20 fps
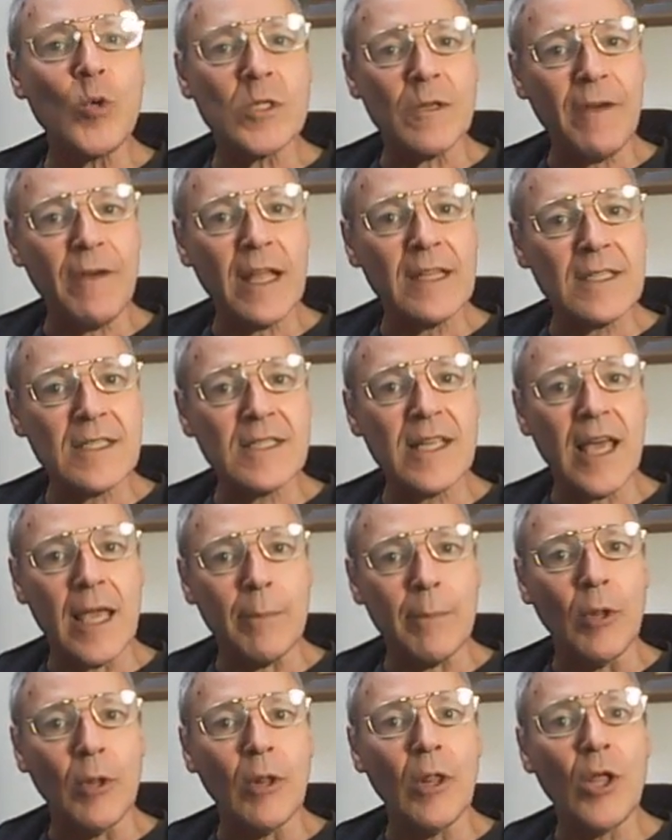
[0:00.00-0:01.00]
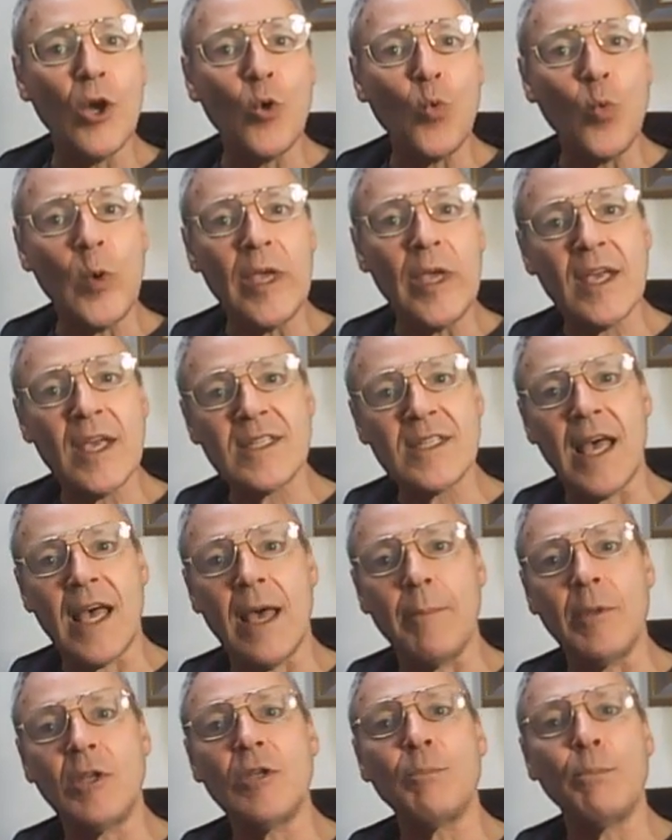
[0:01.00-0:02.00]
whose events table we
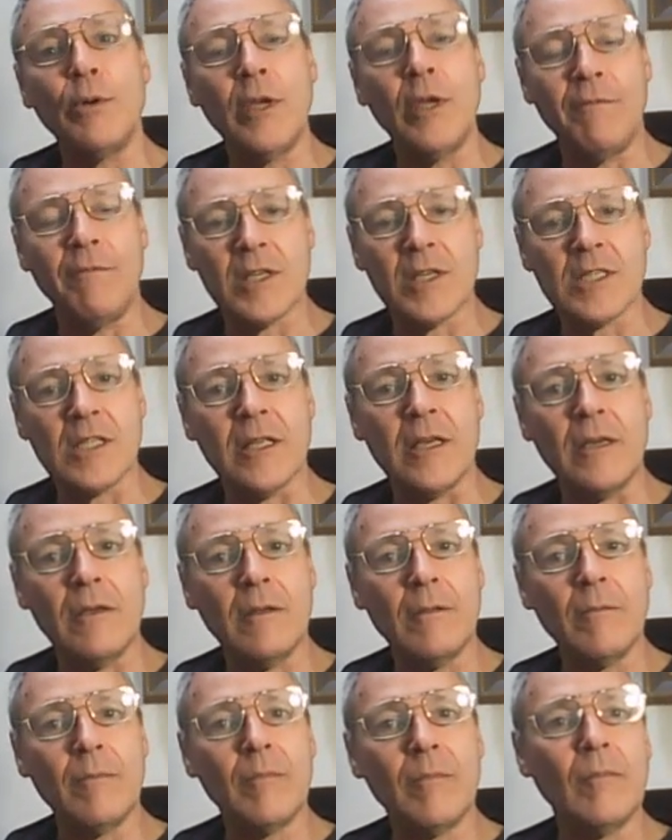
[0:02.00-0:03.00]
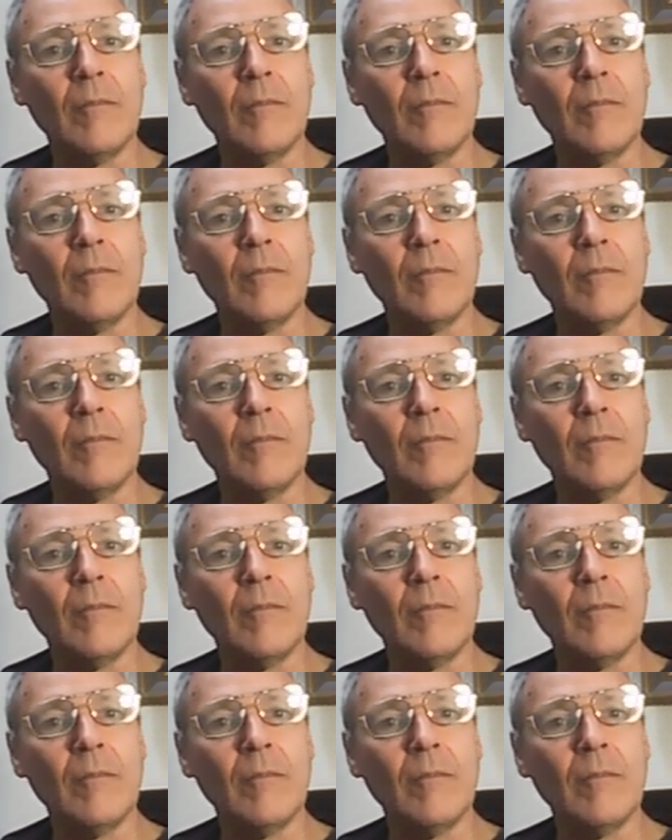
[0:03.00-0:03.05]
examined previously.